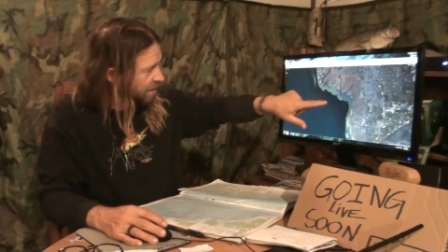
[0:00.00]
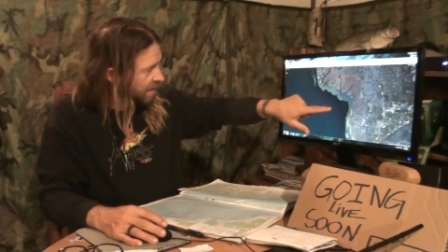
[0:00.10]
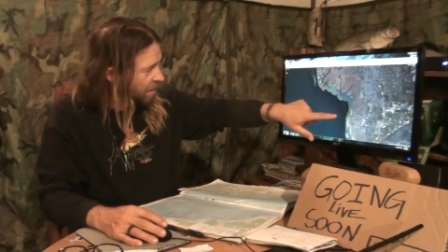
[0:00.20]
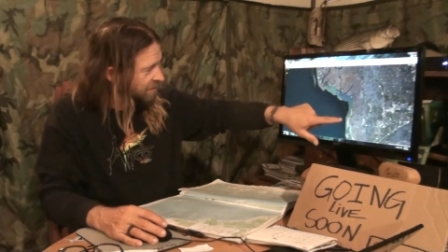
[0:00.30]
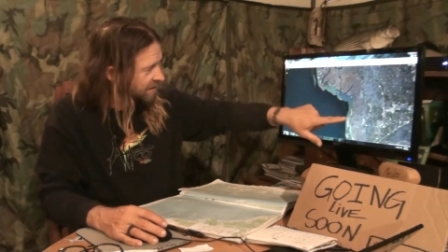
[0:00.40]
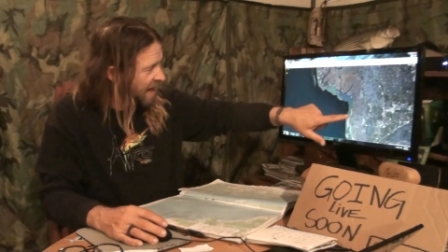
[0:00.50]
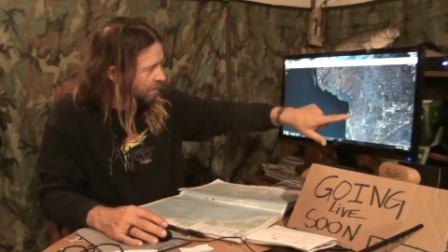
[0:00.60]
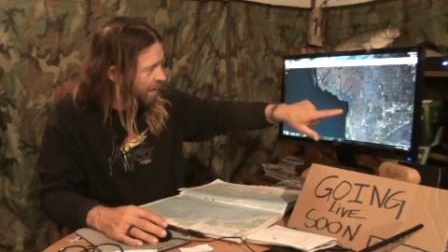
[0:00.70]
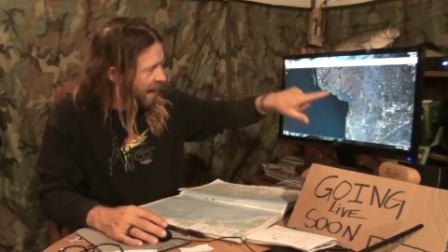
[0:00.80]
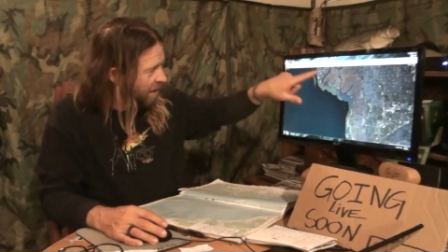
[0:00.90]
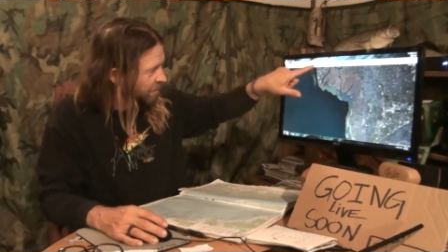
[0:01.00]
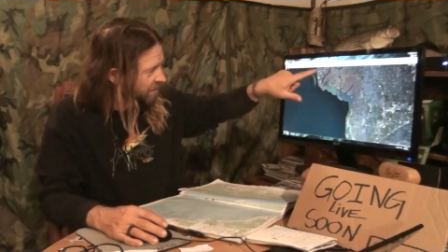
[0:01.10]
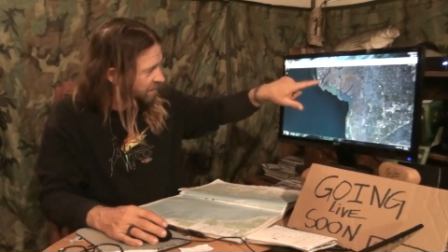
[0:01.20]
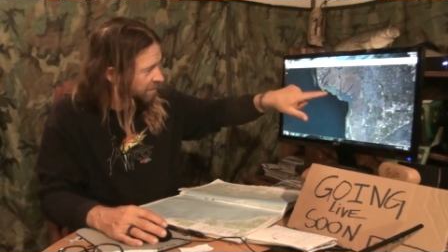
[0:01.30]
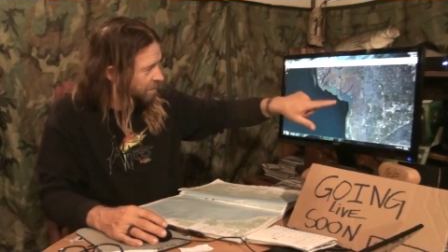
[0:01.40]
that was 9
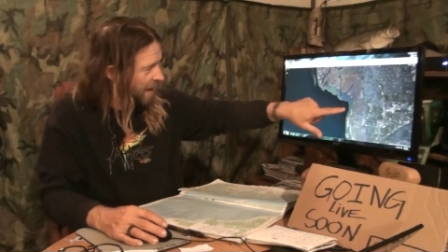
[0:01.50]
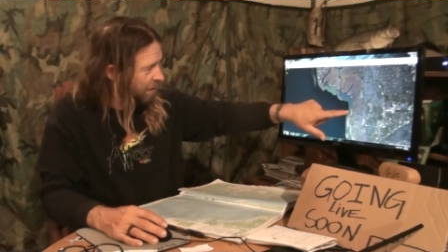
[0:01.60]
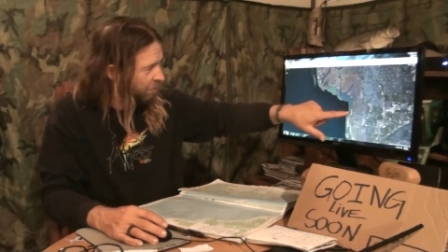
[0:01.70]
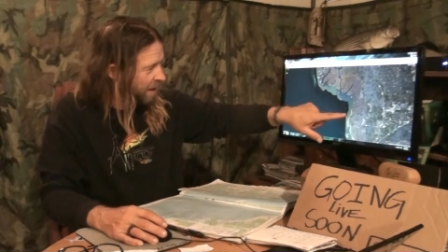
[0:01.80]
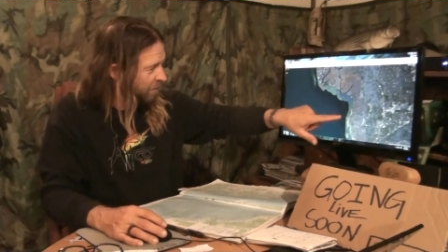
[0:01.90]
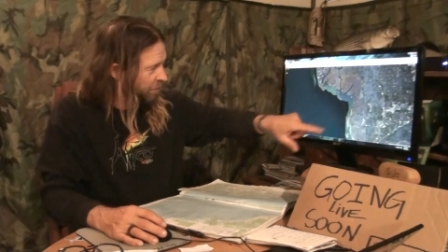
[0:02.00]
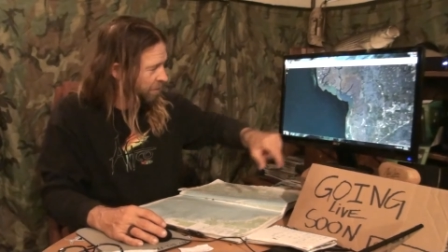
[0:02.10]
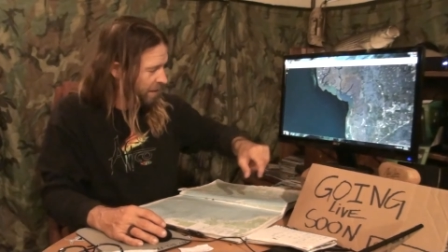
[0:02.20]
miles paddle around through